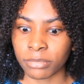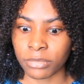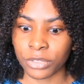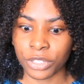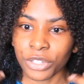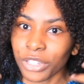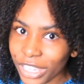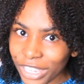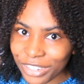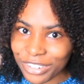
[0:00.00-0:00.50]

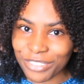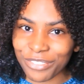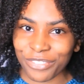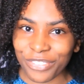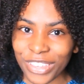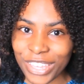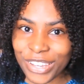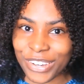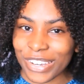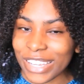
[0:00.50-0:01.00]
you can
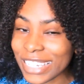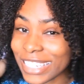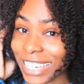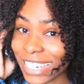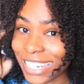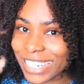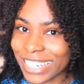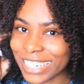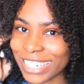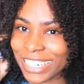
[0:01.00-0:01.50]
feel and
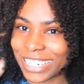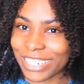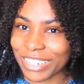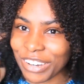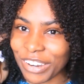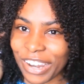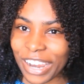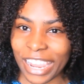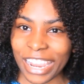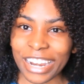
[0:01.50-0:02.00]
touch
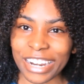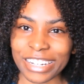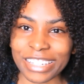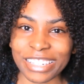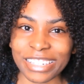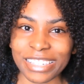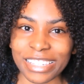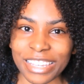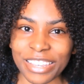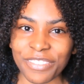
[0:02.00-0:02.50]
your hair
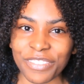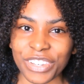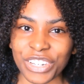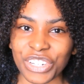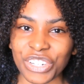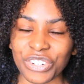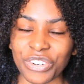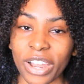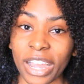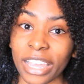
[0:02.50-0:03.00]
to see if
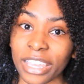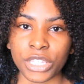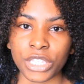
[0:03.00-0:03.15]
it's dry.